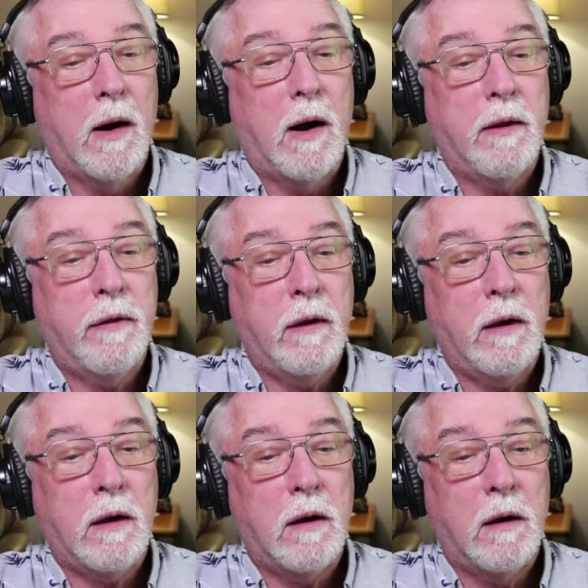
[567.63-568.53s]
I
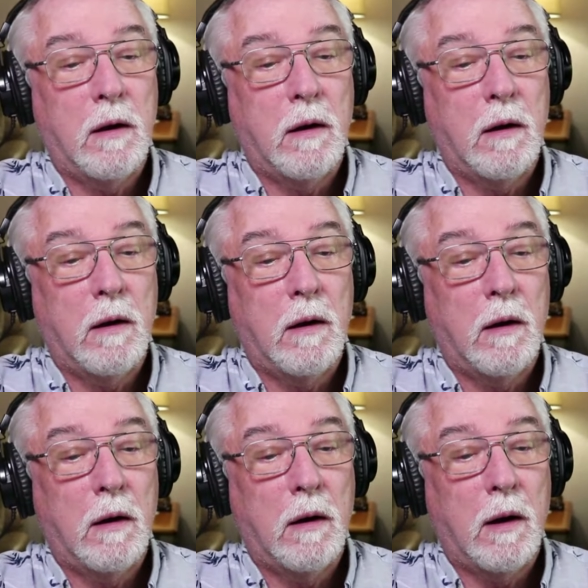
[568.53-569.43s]
think
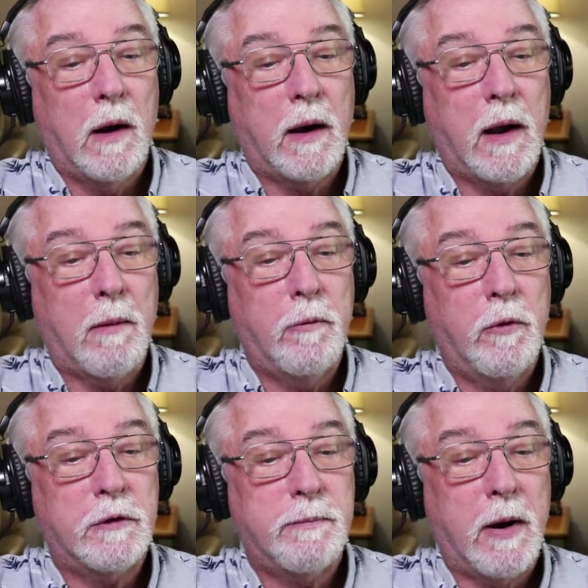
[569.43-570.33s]
I'm
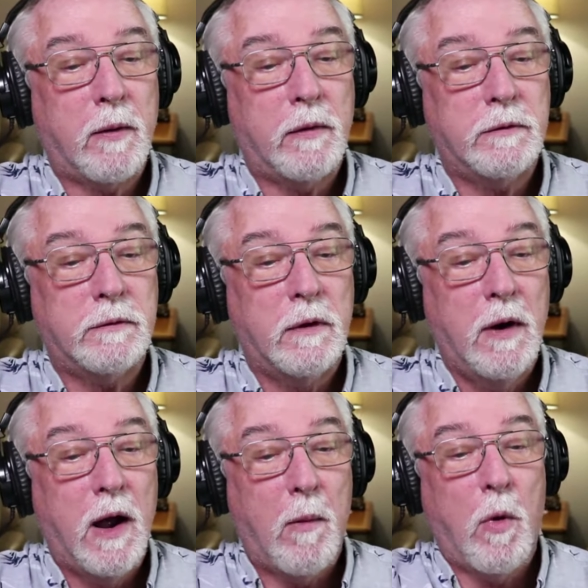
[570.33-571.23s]
doing this backwards.
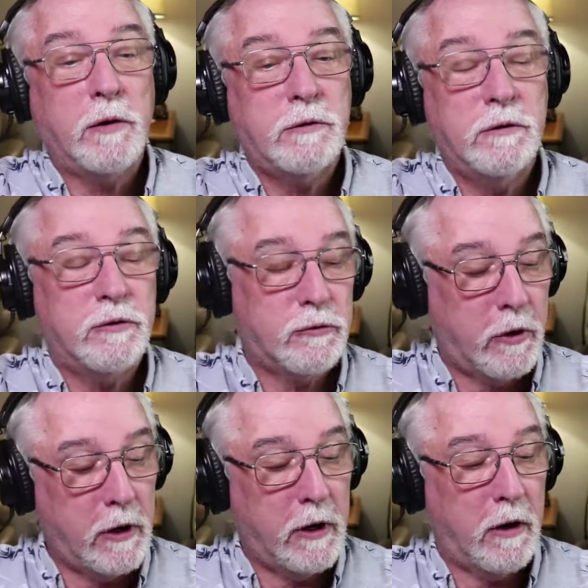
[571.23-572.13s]
I'm watching the
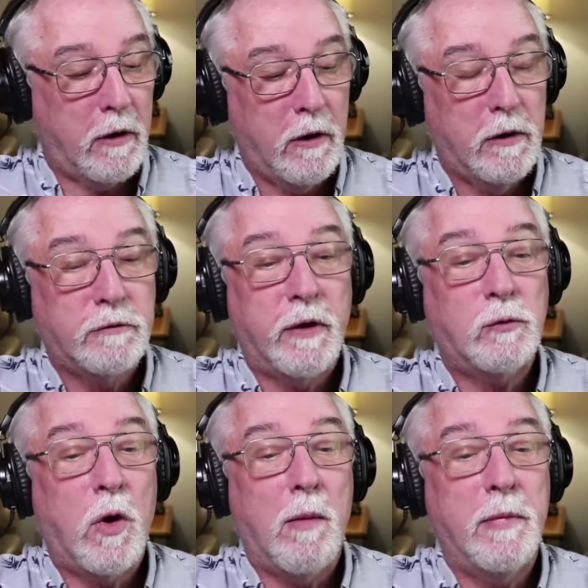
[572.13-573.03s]
screen here, so
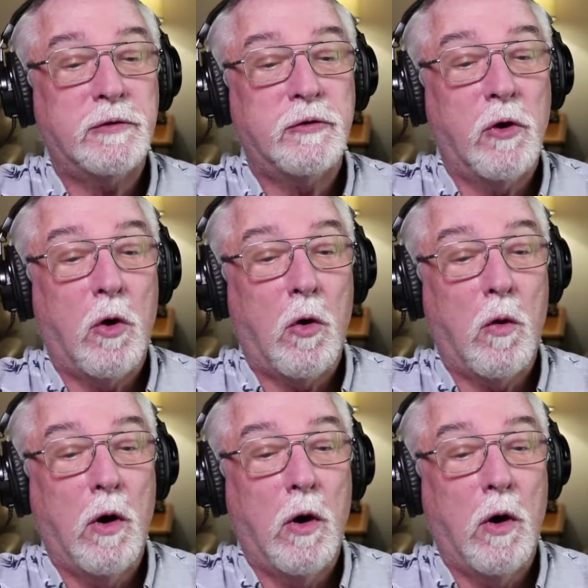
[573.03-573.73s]
that's why I'm missing the hole.